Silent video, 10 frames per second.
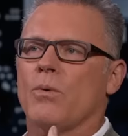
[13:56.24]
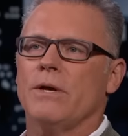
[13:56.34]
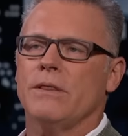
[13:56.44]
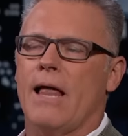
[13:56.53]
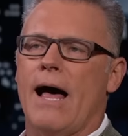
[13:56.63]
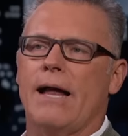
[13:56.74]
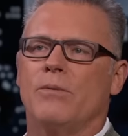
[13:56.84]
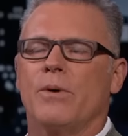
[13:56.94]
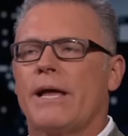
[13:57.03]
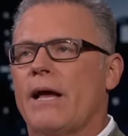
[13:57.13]
we're in line,
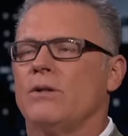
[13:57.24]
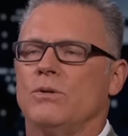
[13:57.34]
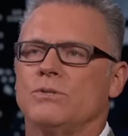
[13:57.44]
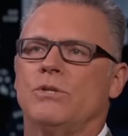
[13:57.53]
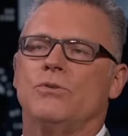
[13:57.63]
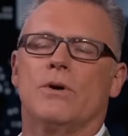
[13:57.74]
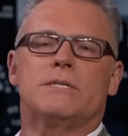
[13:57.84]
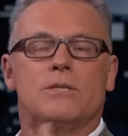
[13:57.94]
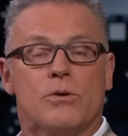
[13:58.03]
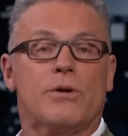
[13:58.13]
and we get close to the door. I
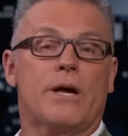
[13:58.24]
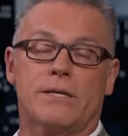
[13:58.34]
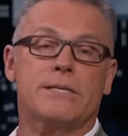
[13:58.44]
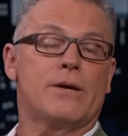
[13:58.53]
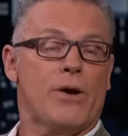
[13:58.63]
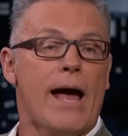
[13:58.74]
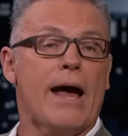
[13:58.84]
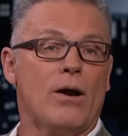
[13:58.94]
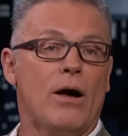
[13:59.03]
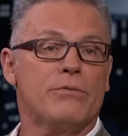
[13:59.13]
said, look, you got to take your
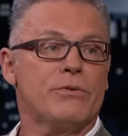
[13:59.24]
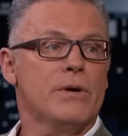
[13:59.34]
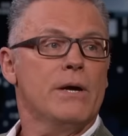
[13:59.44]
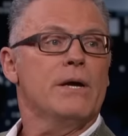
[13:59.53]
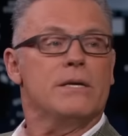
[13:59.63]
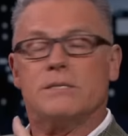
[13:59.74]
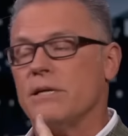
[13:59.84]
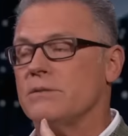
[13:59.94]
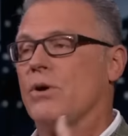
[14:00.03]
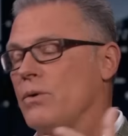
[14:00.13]
hat off. He
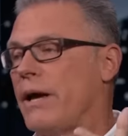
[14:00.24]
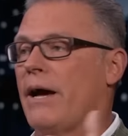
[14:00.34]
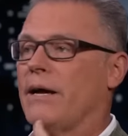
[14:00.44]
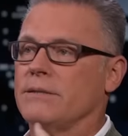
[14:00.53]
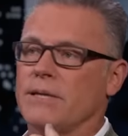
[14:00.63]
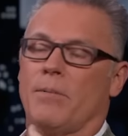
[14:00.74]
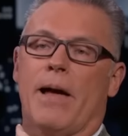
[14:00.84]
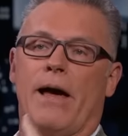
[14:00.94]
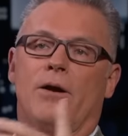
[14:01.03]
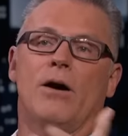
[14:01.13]
says, okay, I got to take my
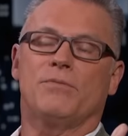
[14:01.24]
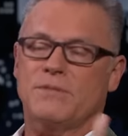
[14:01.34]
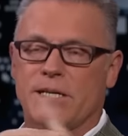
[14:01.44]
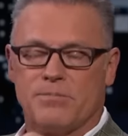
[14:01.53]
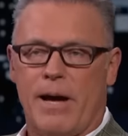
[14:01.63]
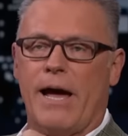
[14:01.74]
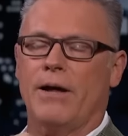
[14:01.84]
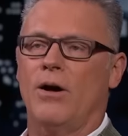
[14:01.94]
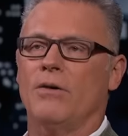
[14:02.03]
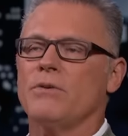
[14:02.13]
hat off, take my
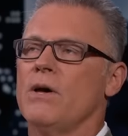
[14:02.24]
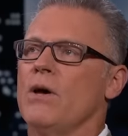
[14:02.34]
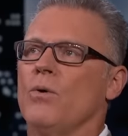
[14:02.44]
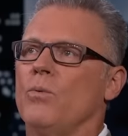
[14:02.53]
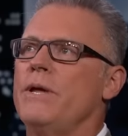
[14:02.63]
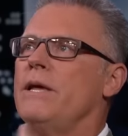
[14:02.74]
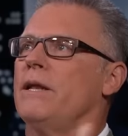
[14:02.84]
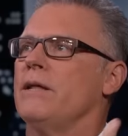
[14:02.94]
hat off. We get